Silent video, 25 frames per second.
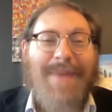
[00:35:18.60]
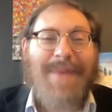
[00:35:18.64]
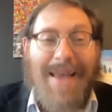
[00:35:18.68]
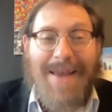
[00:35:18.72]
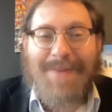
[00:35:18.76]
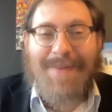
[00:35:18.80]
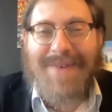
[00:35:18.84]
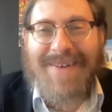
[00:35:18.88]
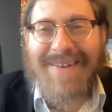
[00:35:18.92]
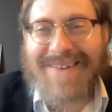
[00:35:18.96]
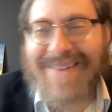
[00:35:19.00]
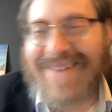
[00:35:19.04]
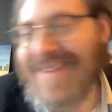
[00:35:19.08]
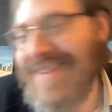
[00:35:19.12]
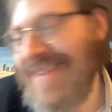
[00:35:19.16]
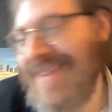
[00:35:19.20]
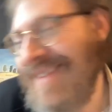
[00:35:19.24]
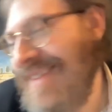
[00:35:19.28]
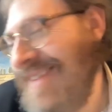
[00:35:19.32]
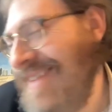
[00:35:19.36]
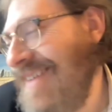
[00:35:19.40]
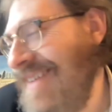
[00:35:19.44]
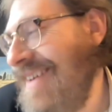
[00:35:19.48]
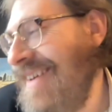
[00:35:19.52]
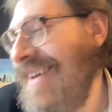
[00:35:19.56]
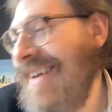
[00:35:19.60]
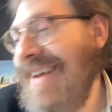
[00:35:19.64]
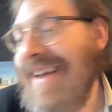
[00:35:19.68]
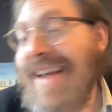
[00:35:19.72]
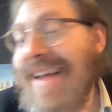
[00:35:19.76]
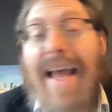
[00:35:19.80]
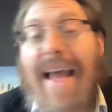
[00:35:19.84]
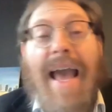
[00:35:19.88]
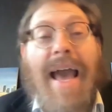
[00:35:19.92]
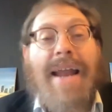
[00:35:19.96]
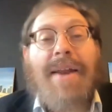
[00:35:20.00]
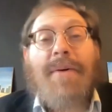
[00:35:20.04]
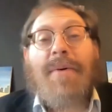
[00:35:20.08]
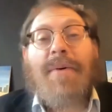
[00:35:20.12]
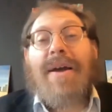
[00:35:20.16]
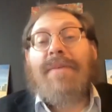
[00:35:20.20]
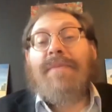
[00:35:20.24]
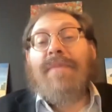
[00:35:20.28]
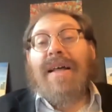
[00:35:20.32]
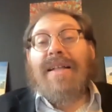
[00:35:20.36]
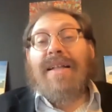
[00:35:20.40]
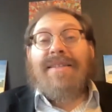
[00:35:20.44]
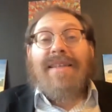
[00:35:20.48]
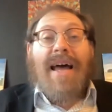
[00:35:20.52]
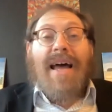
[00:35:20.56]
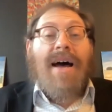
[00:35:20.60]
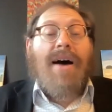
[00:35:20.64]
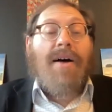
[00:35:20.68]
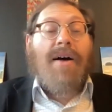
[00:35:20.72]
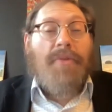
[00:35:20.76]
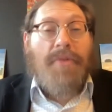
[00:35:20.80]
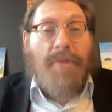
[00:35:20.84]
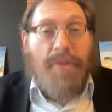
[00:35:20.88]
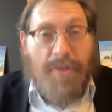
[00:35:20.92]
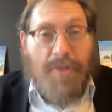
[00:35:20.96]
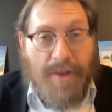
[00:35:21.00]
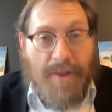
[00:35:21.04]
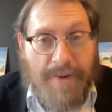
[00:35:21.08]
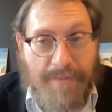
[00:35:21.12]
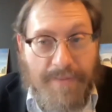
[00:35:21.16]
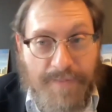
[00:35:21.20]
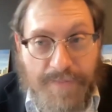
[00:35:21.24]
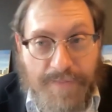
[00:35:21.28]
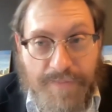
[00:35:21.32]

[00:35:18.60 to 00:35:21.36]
Maybe. Anyway, it's a healthy thing.